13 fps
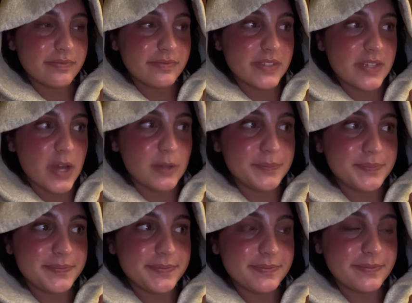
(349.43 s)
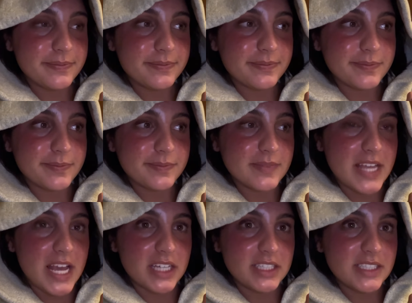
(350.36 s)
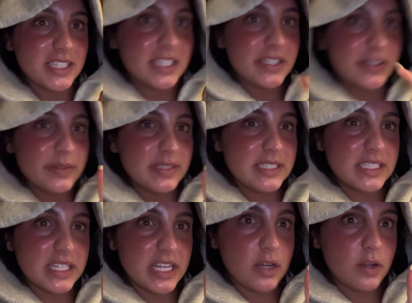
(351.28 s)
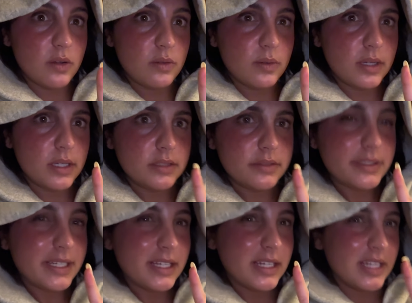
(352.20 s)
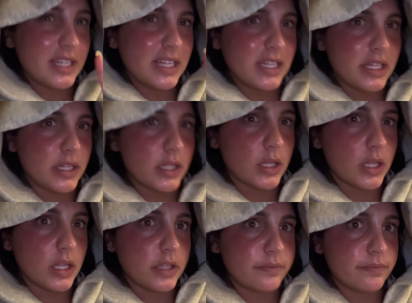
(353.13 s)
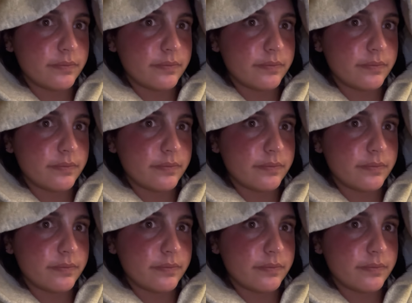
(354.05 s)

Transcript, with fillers: So, yeah. It was the Kendall one and then the like